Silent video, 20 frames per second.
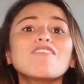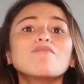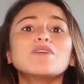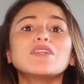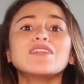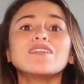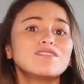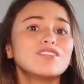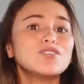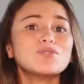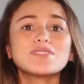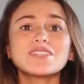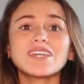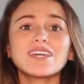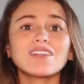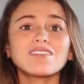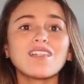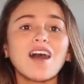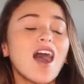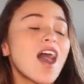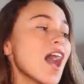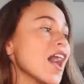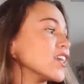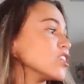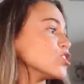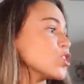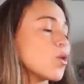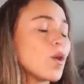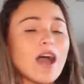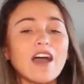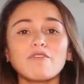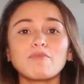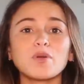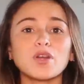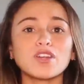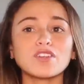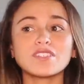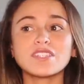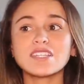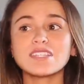I've been using it a lot. I don't have
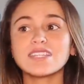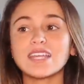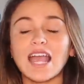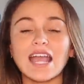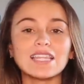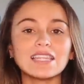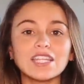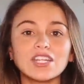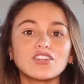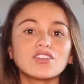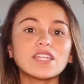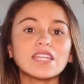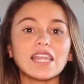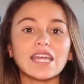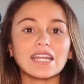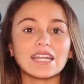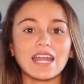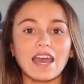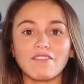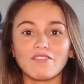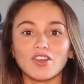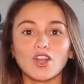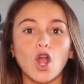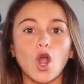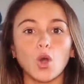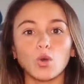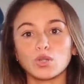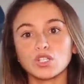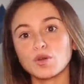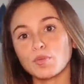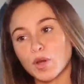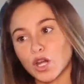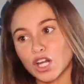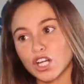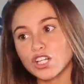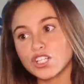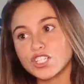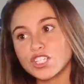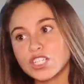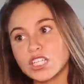purses. Like I literally like never owned a
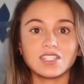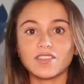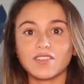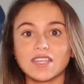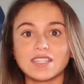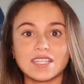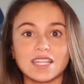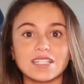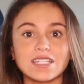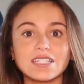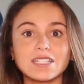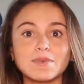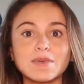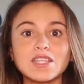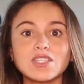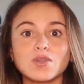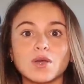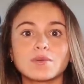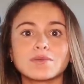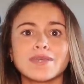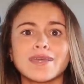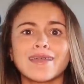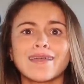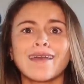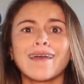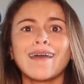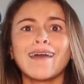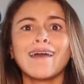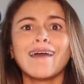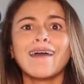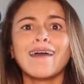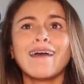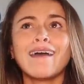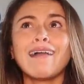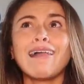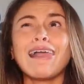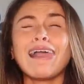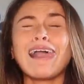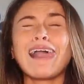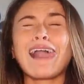purse until they sent it to me. So I was like,
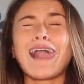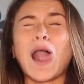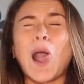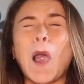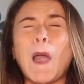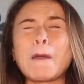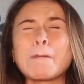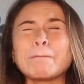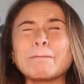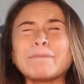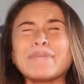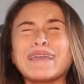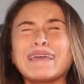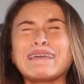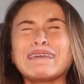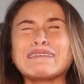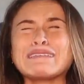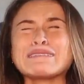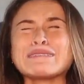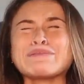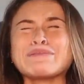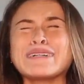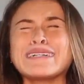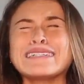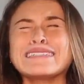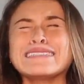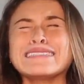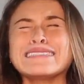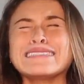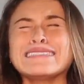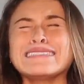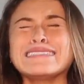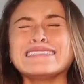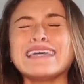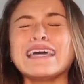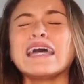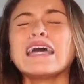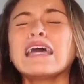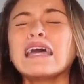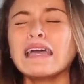thank you so much.
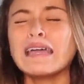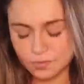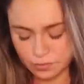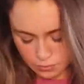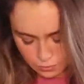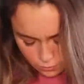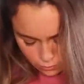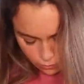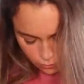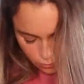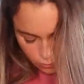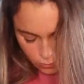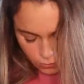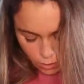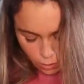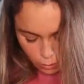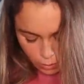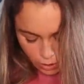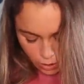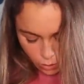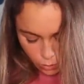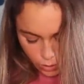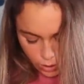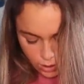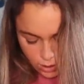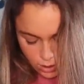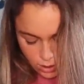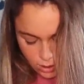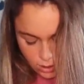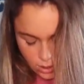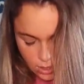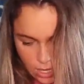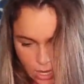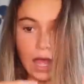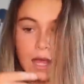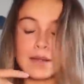Oh my god, what is this?